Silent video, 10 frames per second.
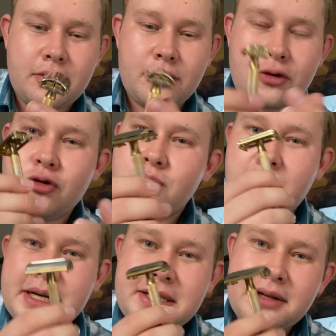who
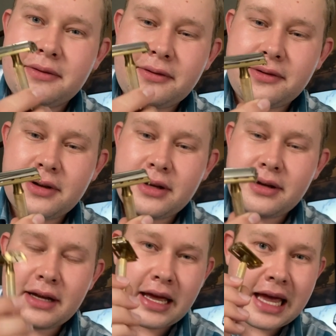might have
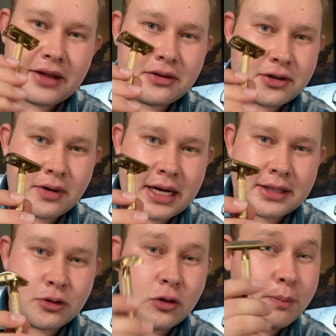had this
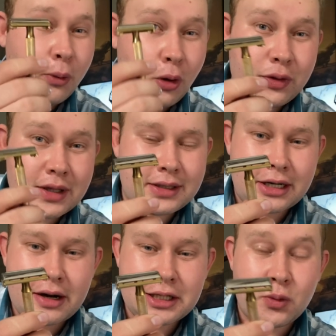razor, who bought this
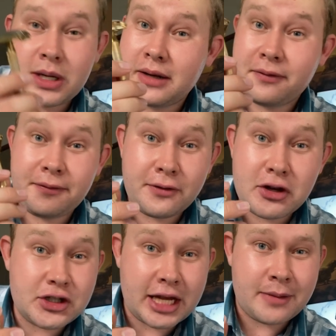razor when it
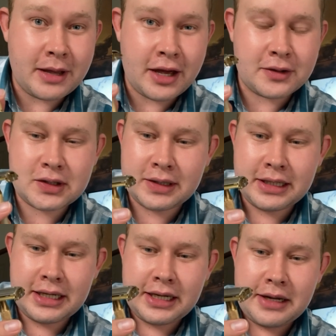first came out.
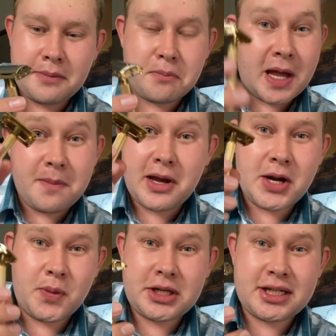Maybe
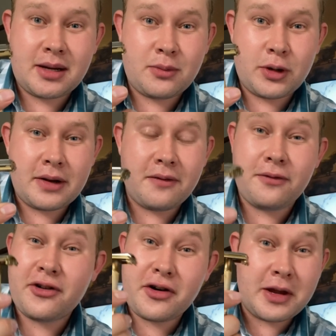it was someone
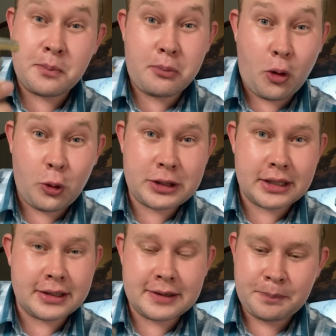very
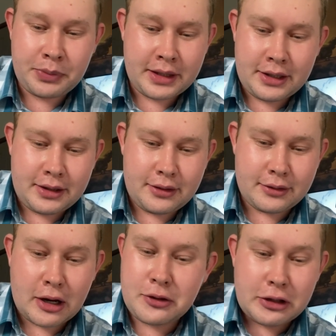important. You
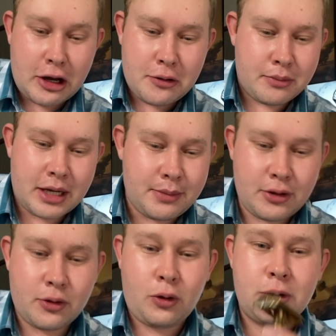don't know. Maybe
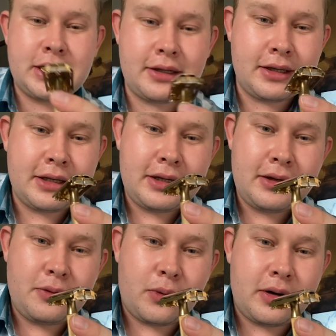you're holding
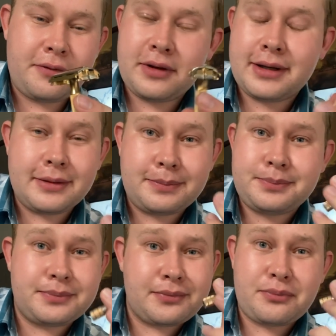one of the
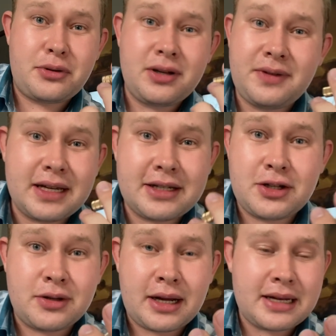previous
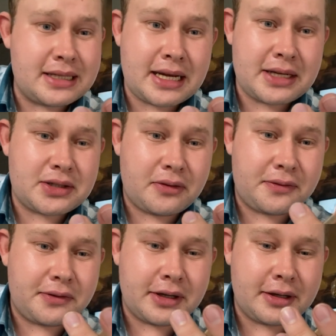United States of